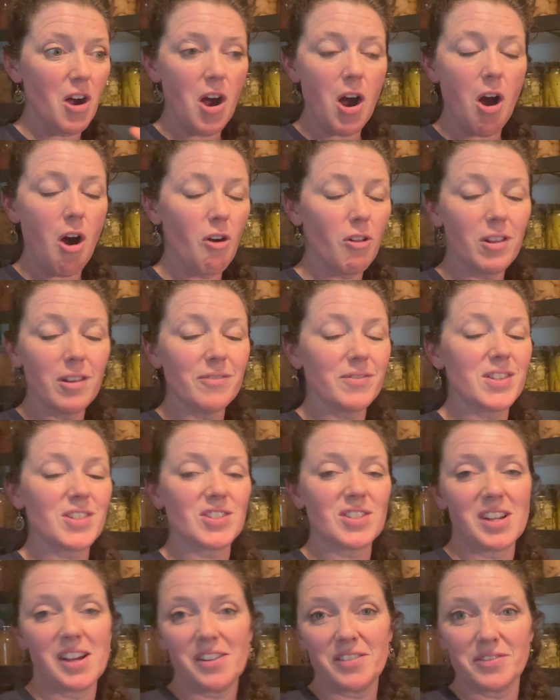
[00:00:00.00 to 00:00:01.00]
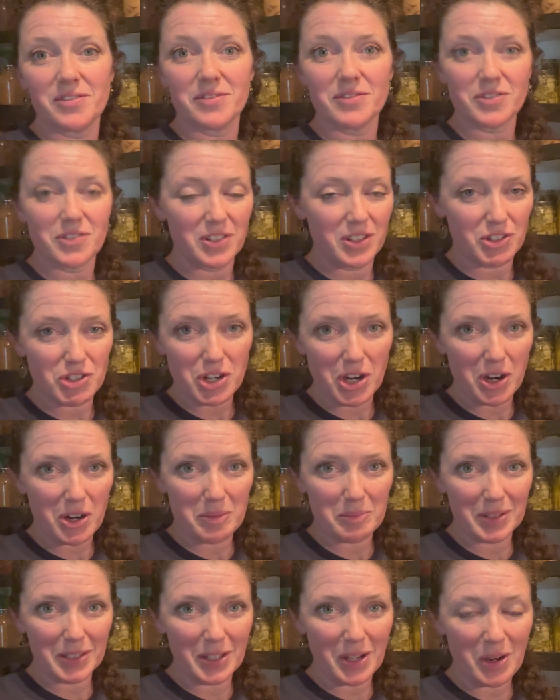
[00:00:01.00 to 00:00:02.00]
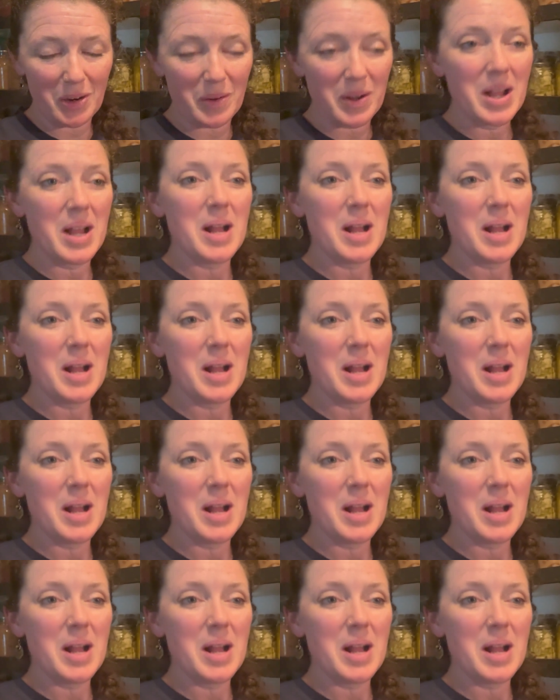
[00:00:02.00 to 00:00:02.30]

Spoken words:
all of the stuff. Share it below.